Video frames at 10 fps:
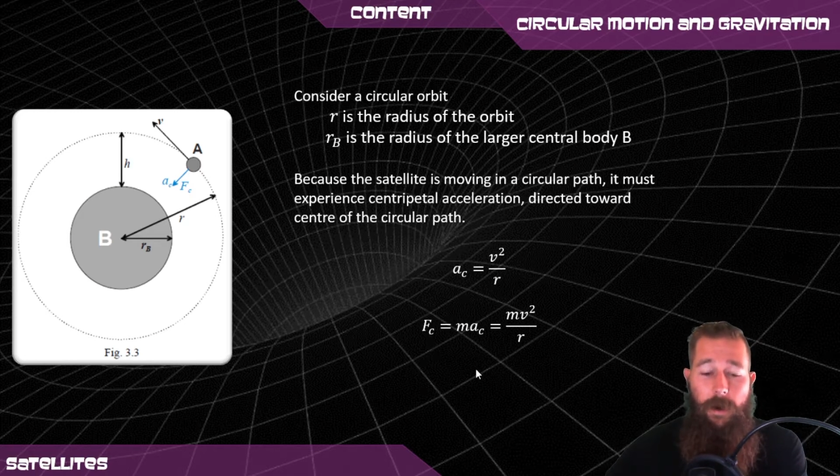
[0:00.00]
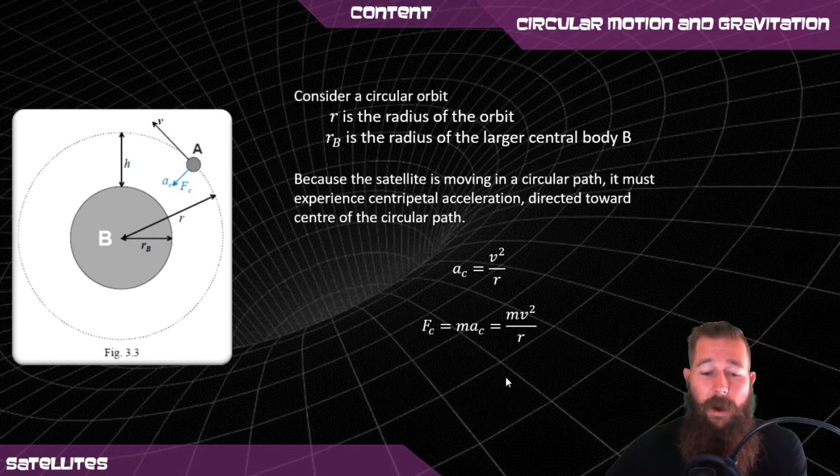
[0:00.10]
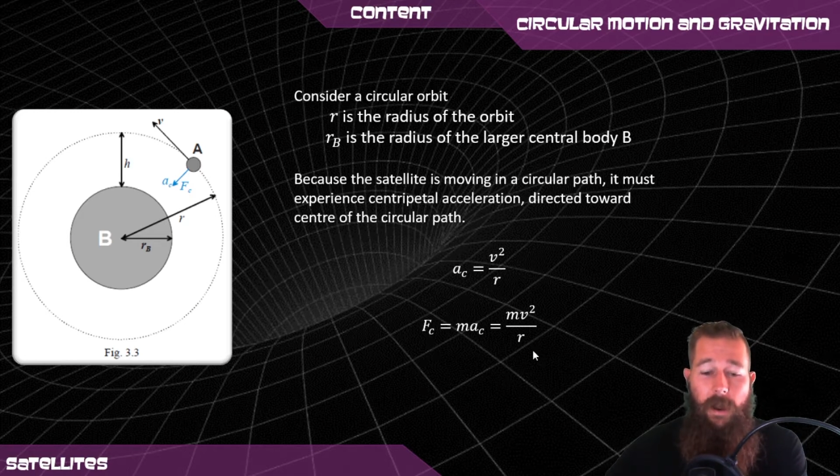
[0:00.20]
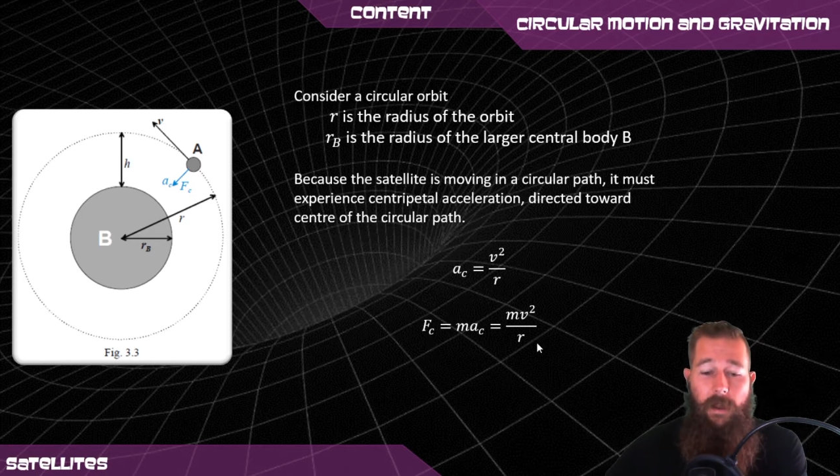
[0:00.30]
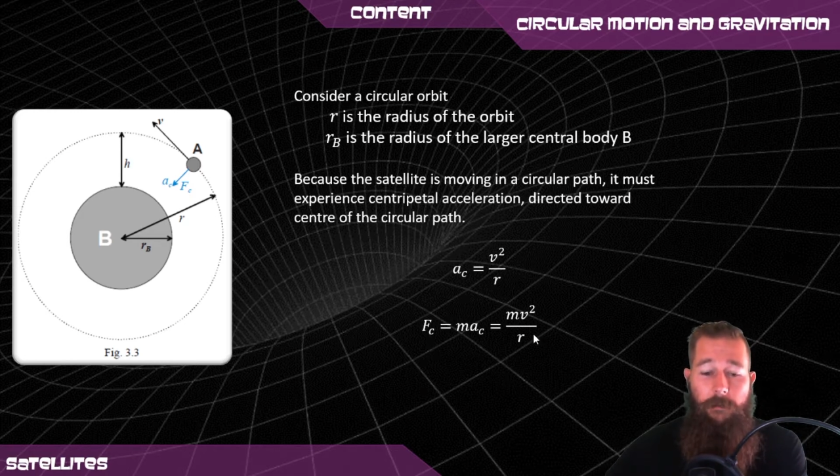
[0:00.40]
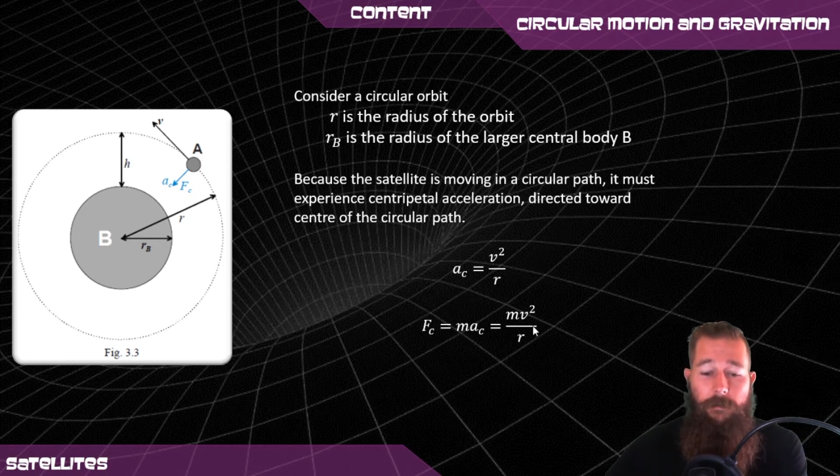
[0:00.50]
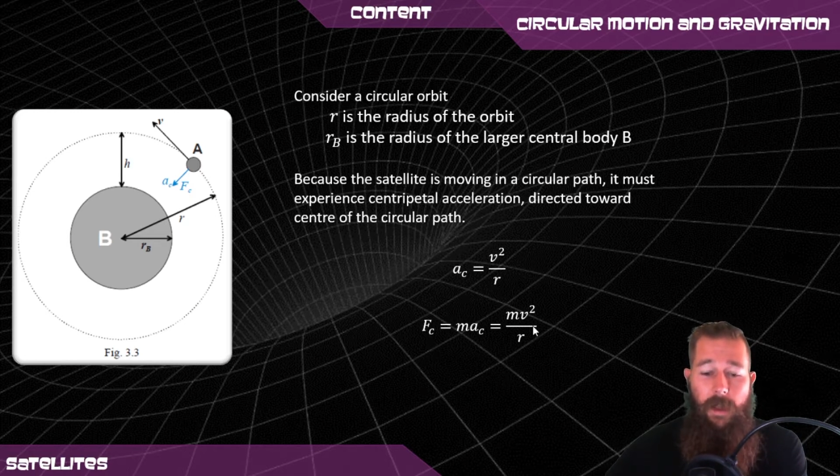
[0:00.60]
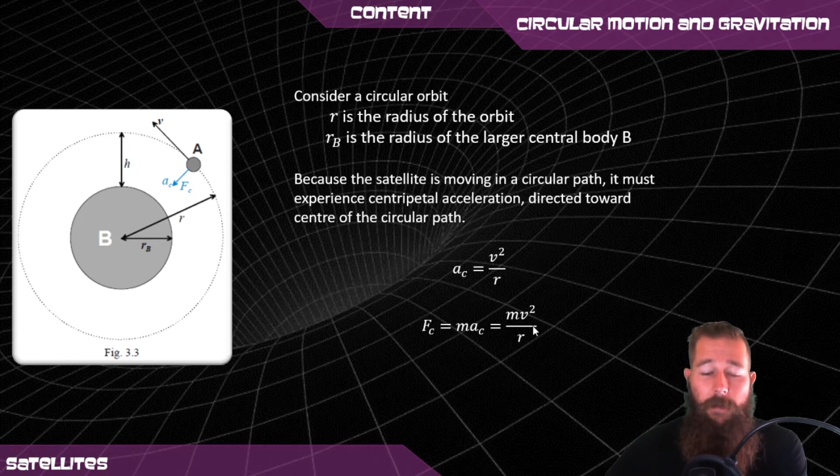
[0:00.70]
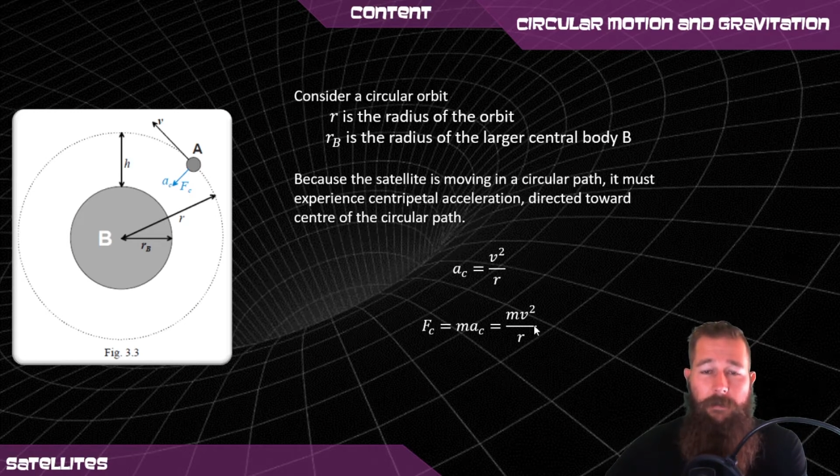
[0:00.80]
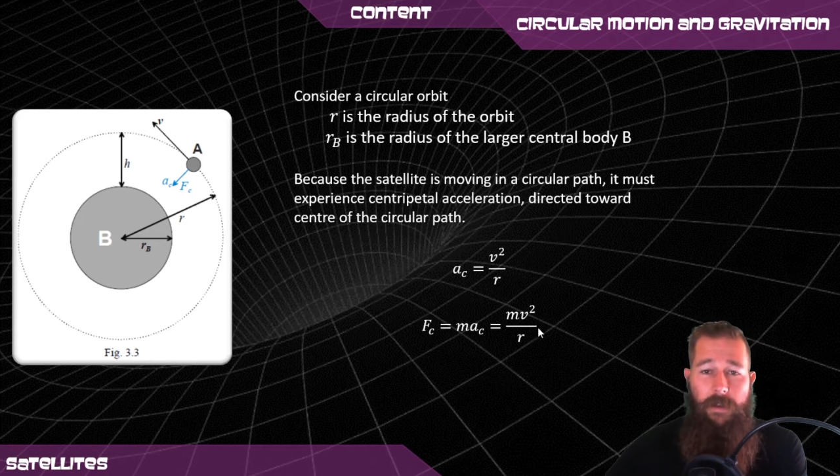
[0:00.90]
by
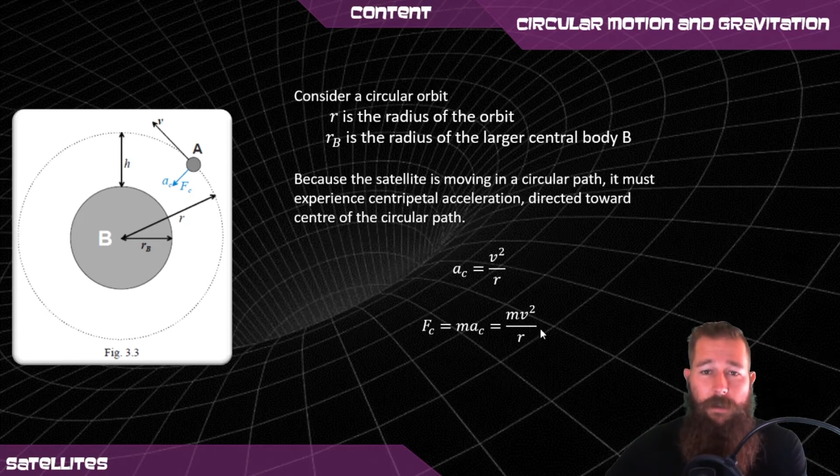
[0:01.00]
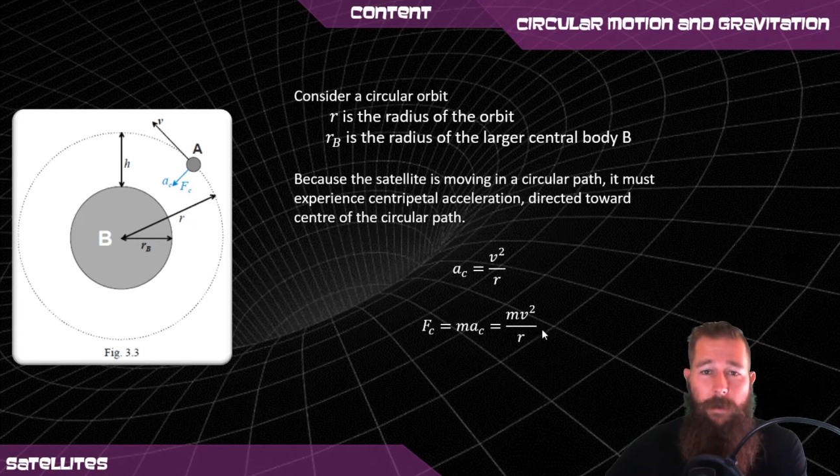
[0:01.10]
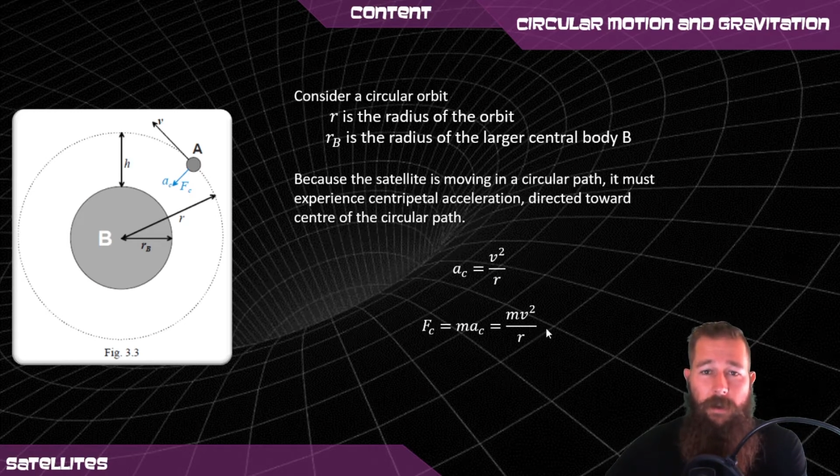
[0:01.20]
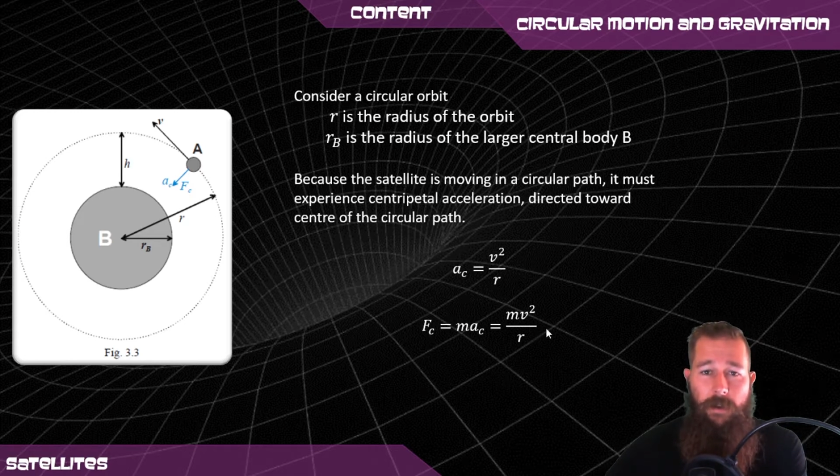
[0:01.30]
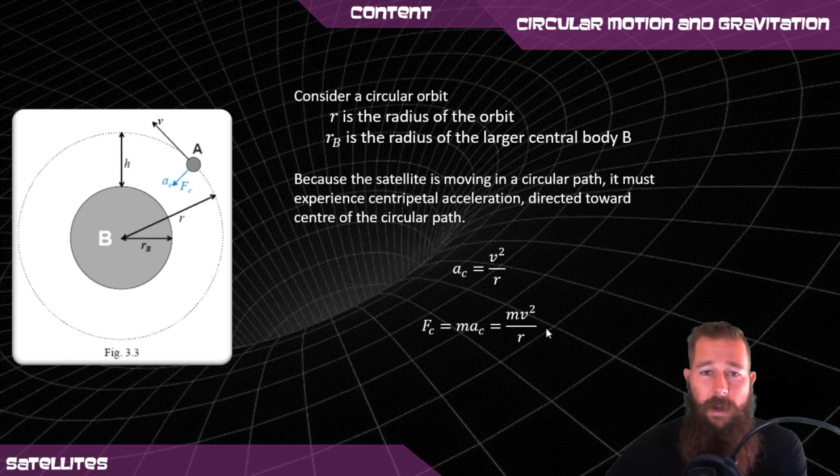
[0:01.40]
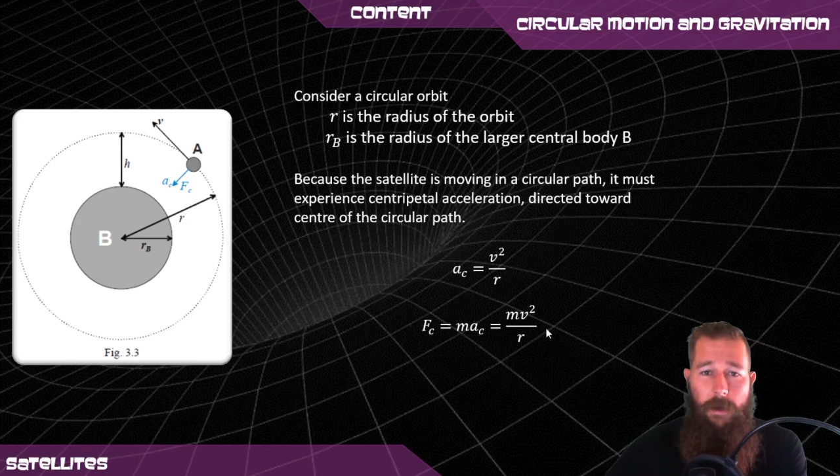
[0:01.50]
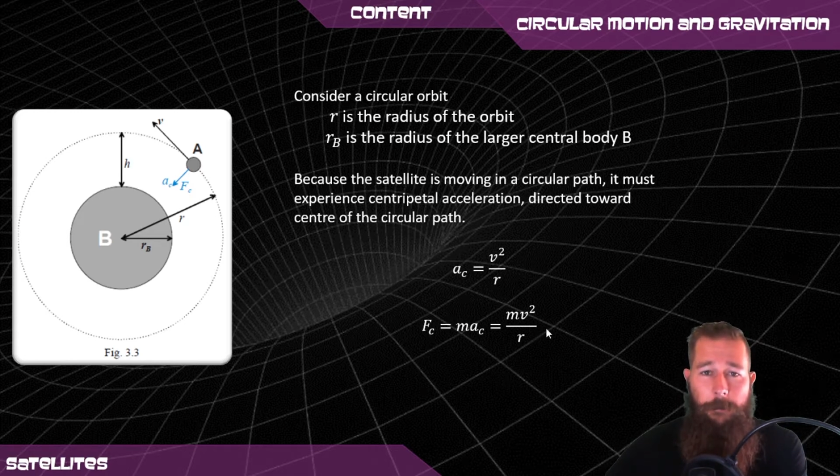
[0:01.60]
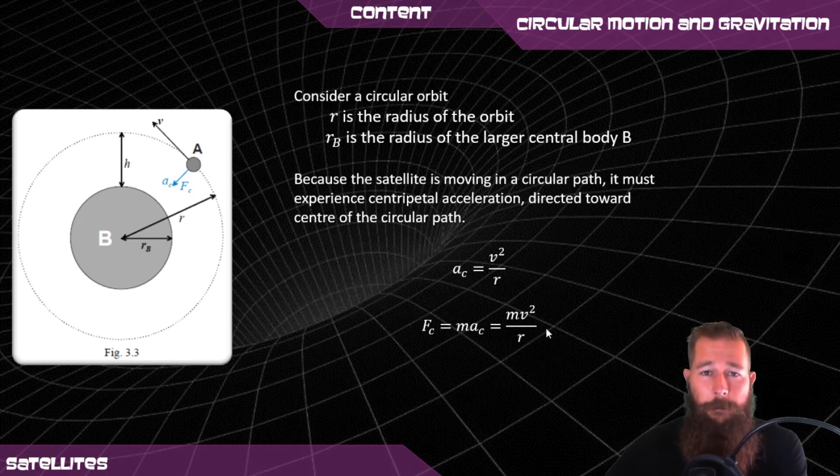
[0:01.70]
mv squared on r.